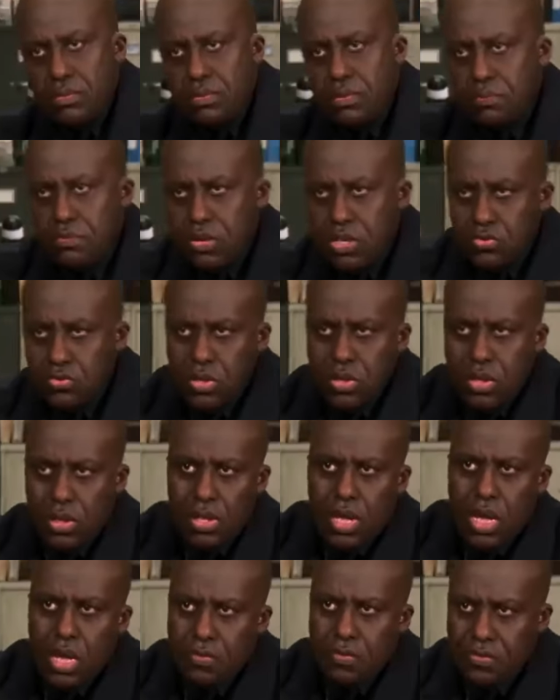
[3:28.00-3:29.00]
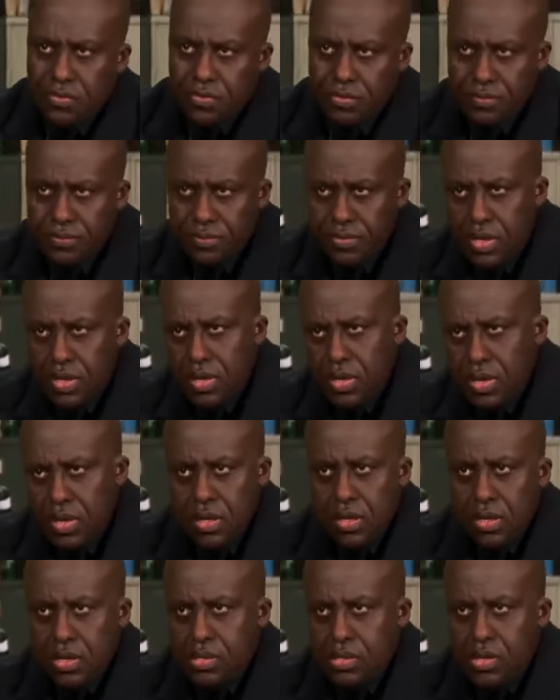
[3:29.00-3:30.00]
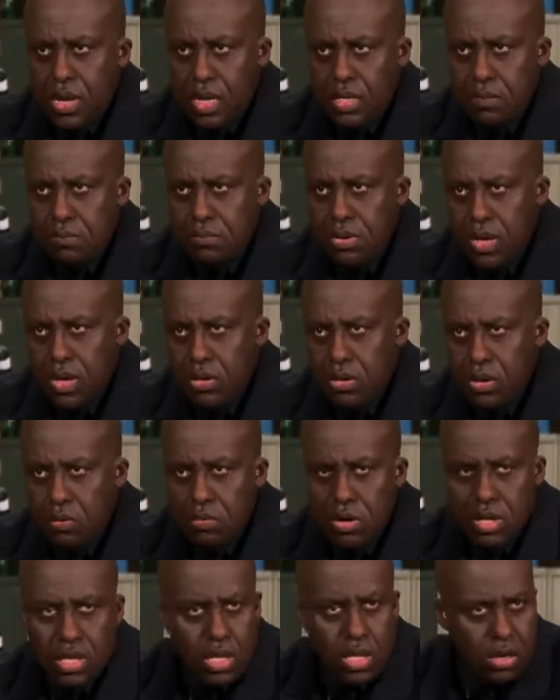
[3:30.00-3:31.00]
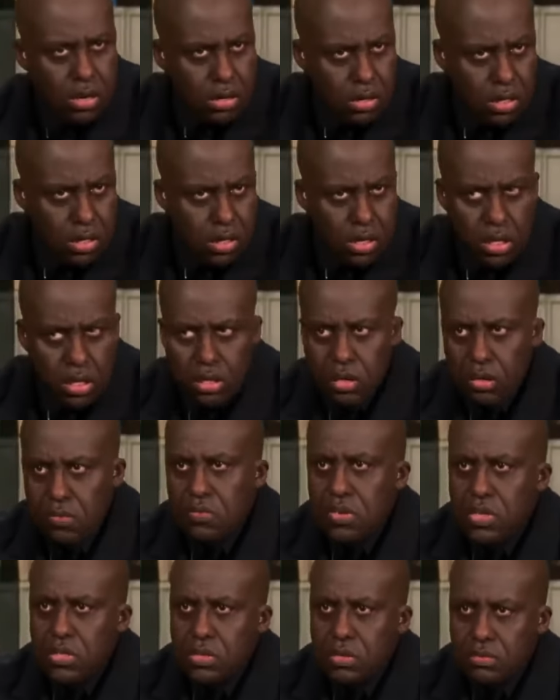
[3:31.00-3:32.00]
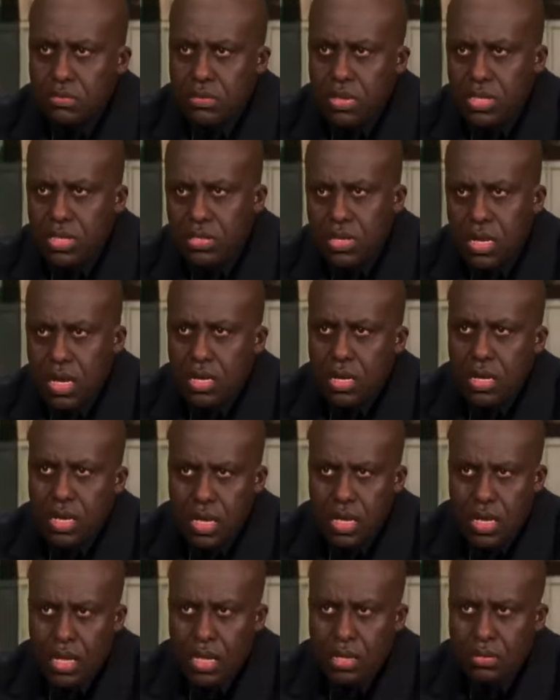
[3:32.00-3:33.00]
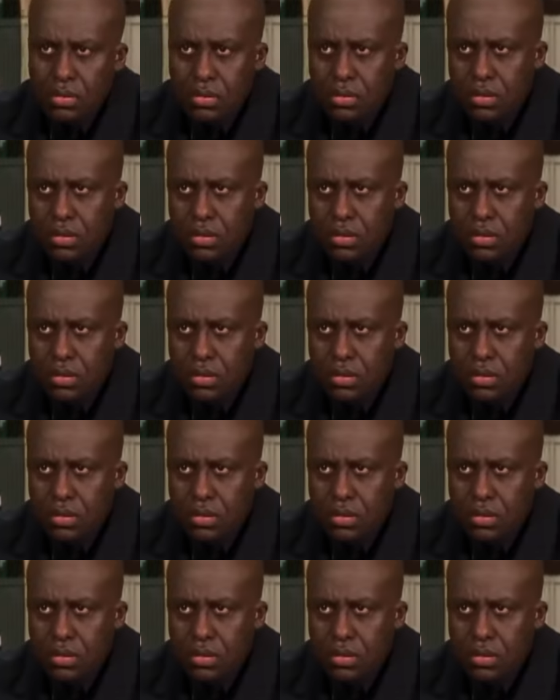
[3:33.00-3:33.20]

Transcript: The OG Bill Duke pops up as the police captain, and he nearly steals the show.